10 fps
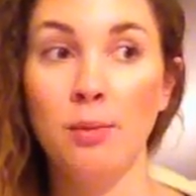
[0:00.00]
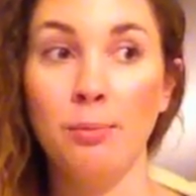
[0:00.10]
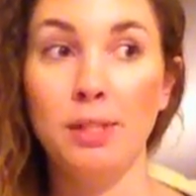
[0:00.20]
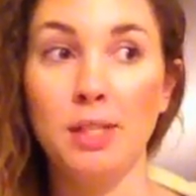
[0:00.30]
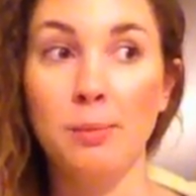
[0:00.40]

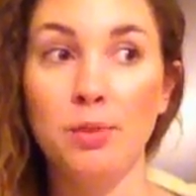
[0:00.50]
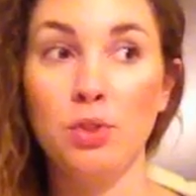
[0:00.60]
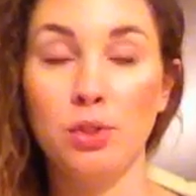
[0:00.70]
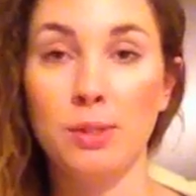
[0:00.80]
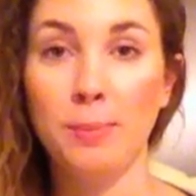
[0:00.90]
my
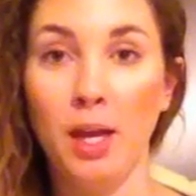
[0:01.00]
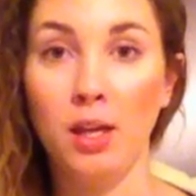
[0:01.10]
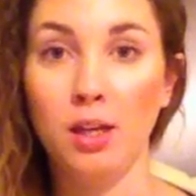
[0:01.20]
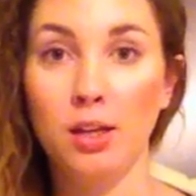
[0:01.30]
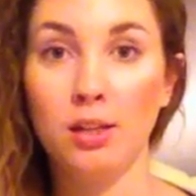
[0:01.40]
temperature
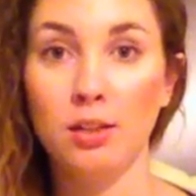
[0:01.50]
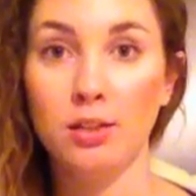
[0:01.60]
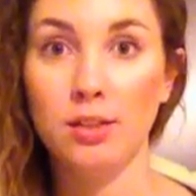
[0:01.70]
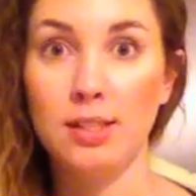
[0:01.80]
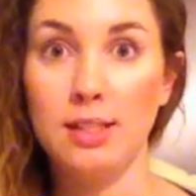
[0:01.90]
spike
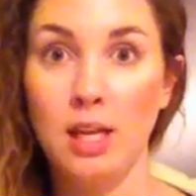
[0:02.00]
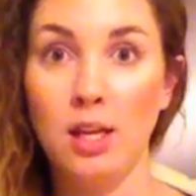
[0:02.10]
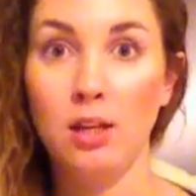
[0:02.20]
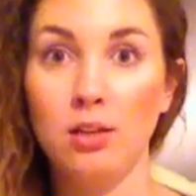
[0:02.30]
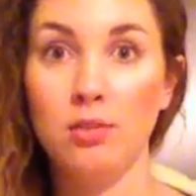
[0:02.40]

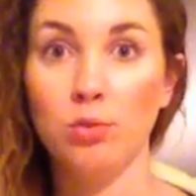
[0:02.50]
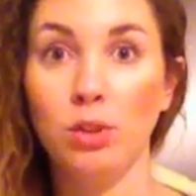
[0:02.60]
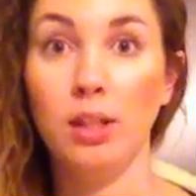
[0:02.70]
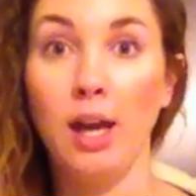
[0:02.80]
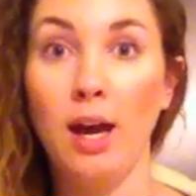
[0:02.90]
stayed
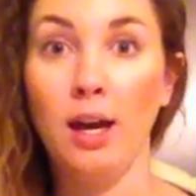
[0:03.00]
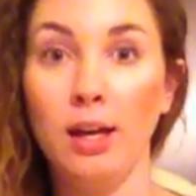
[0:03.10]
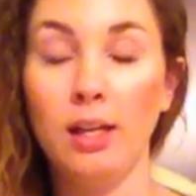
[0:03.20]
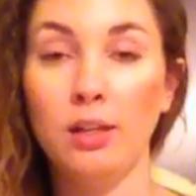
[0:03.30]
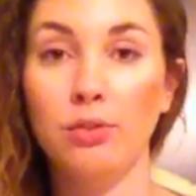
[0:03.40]
really
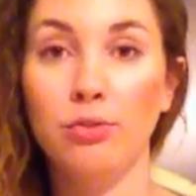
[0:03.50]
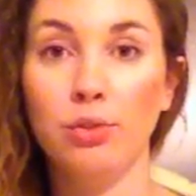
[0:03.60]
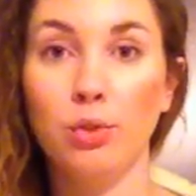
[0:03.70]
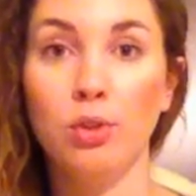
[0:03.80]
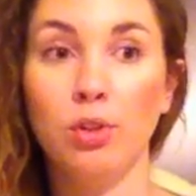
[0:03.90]
high
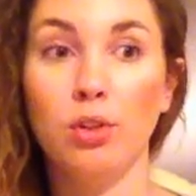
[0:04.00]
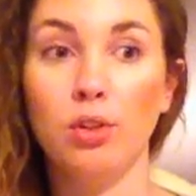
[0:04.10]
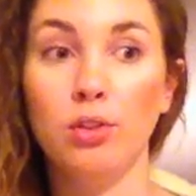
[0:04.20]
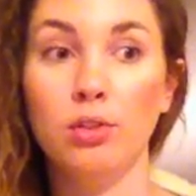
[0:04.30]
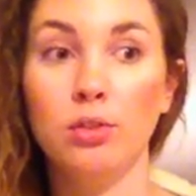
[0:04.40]
for,